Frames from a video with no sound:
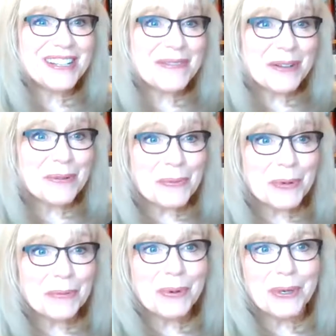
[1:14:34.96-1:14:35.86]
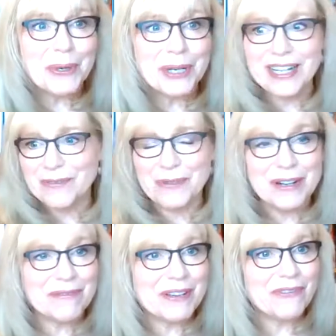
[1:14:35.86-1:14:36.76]
I just make one more point?
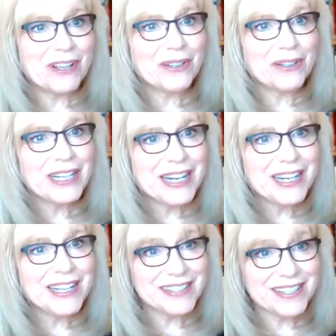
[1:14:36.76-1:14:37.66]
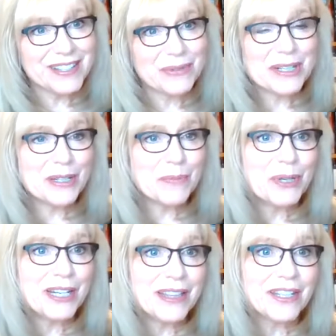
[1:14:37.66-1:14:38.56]
One of my fellow Canadians has raised a
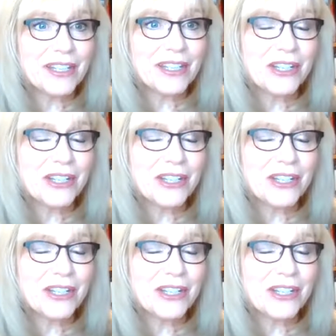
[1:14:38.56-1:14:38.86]
point in the